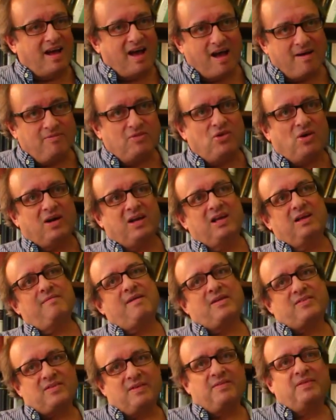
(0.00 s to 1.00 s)
I'm talking
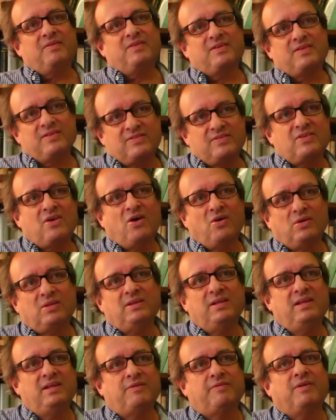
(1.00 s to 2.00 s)
about something which is
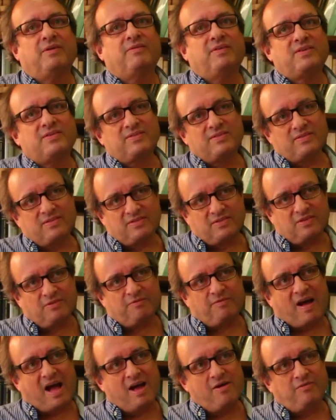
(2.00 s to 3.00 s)
totally different, which is a
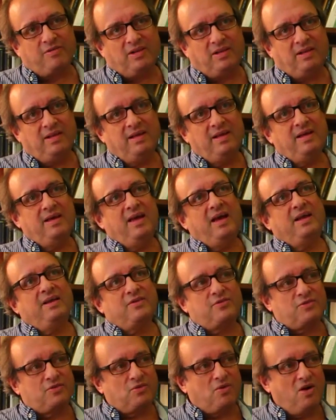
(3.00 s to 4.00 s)
survival in
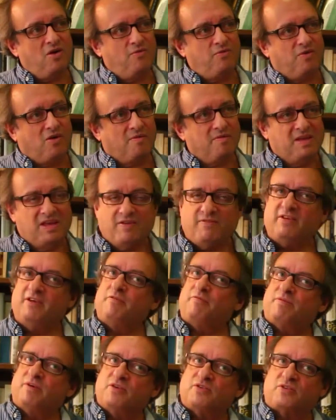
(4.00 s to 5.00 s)
a strong form, even
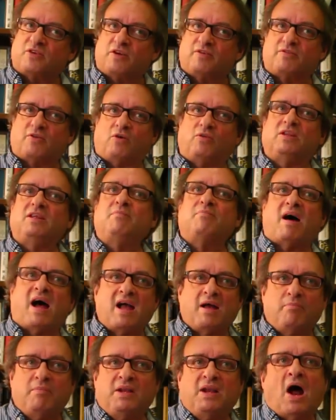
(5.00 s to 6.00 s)
if preserved only
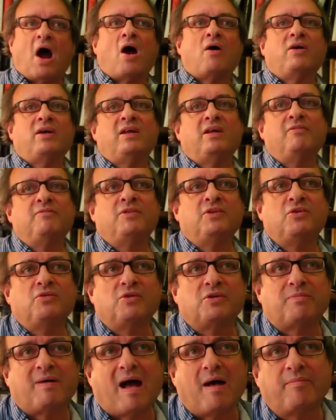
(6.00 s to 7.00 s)
by a minority of the
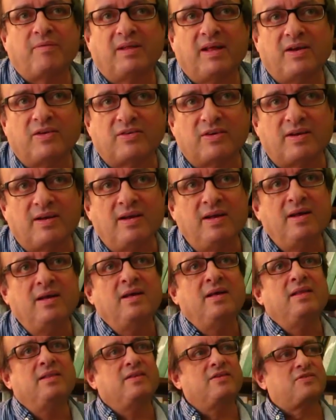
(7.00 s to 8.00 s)
Jewish population.
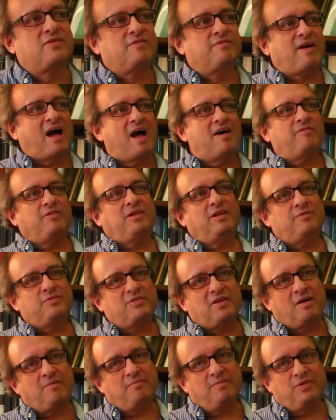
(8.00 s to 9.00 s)
The survival of
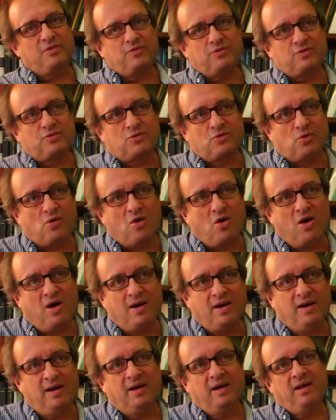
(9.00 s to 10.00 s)
some
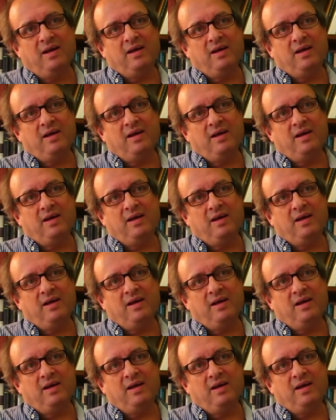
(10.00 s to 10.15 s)
strong,